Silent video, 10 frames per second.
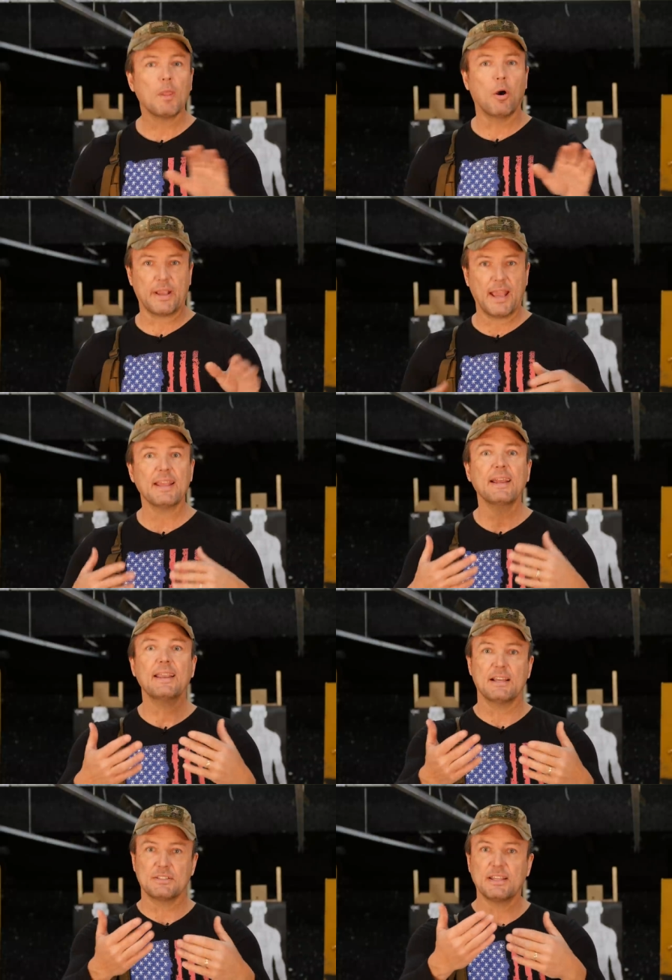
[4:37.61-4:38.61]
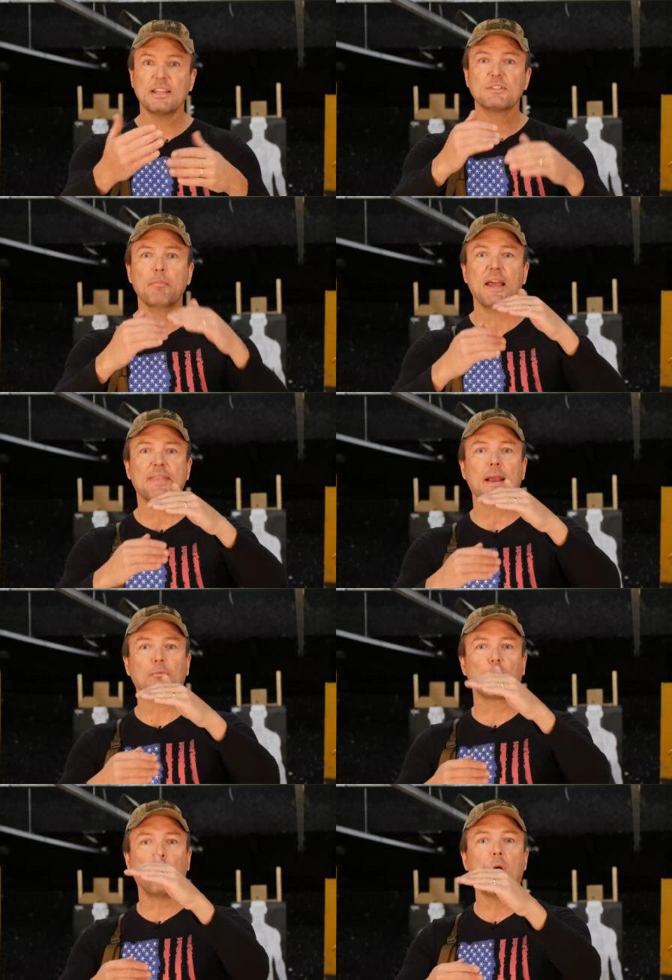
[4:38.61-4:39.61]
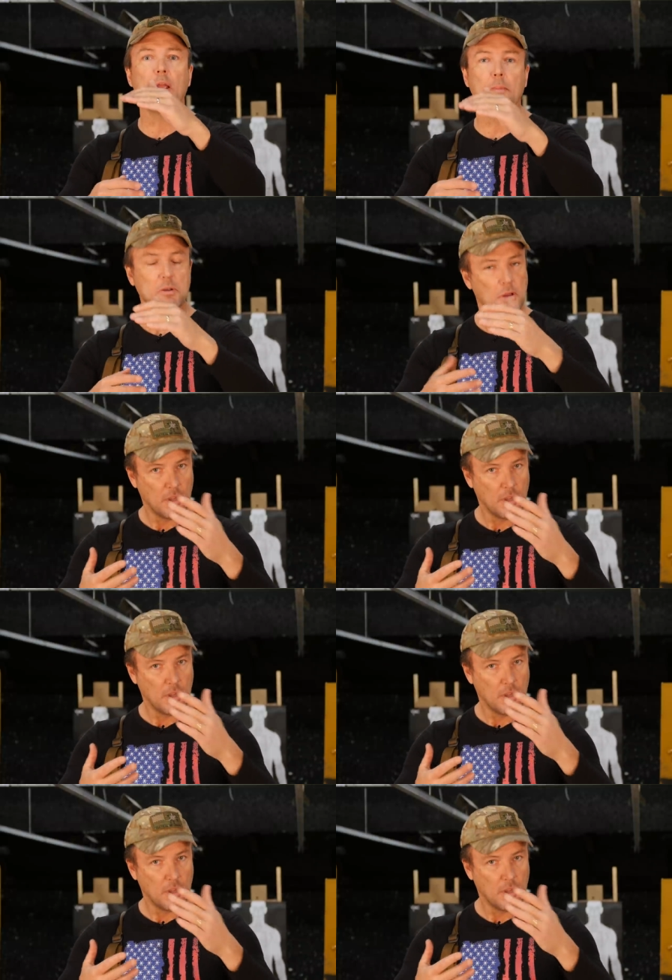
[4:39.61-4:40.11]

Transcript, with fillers: Okay, it is. It has met that requirement.